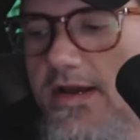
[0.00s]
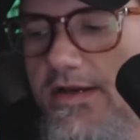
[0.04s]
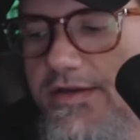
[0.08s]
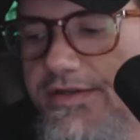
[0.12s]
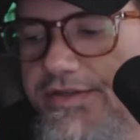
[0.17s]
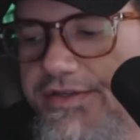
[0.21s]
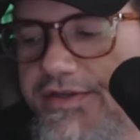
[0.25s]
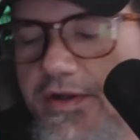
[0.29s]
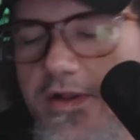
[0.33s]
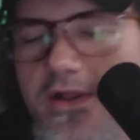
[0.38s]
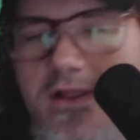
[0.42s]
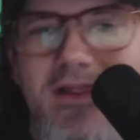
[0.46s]

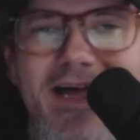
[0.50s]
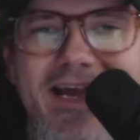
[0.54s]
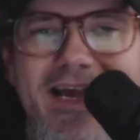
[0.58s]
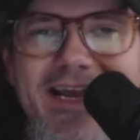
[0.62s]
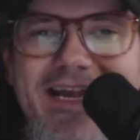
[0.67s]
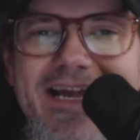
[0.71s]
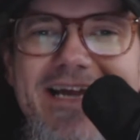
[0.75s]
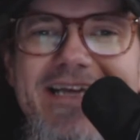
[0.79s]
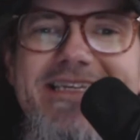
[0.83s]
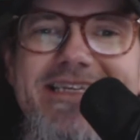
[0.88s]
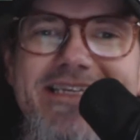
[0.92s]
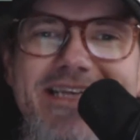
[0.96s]
So like
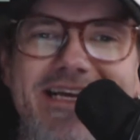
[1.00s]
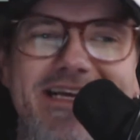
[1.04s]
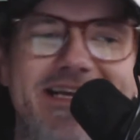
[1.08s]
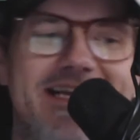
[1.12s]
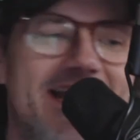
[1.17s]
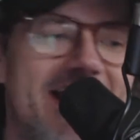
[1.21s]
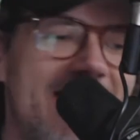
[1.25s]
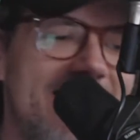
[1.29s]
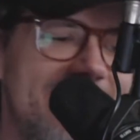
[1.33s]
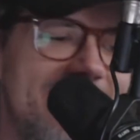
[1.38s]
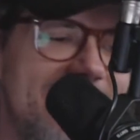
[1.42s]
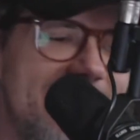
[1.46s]
I said,
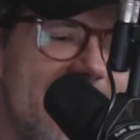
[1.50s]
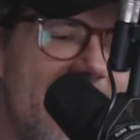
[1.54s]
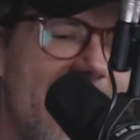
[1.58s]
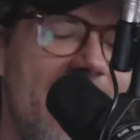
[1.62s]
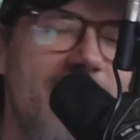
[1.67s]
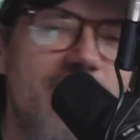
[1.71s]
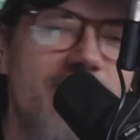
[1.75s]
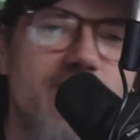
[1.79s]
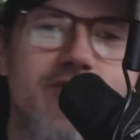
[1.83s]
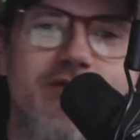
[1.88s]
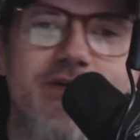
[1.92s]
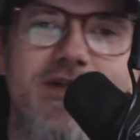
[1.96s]
guys, I
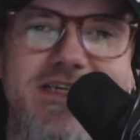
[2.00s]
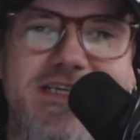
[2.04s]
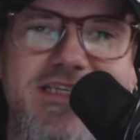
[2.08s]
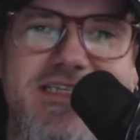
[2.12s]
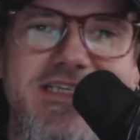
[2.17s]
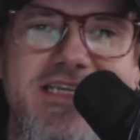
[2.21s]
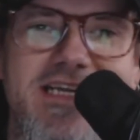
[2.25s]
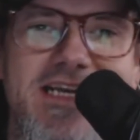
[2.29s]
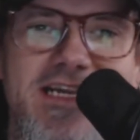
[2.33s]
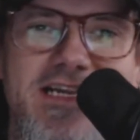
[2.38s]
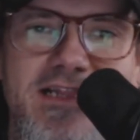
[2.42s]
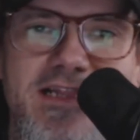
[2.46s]
haven't really
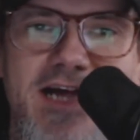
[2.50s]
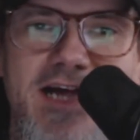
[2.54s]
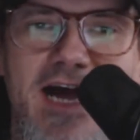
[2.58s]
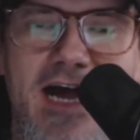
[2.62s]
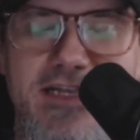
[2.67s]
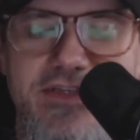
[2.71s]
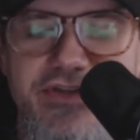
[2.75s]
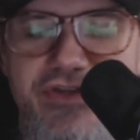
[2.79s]
seen a lot.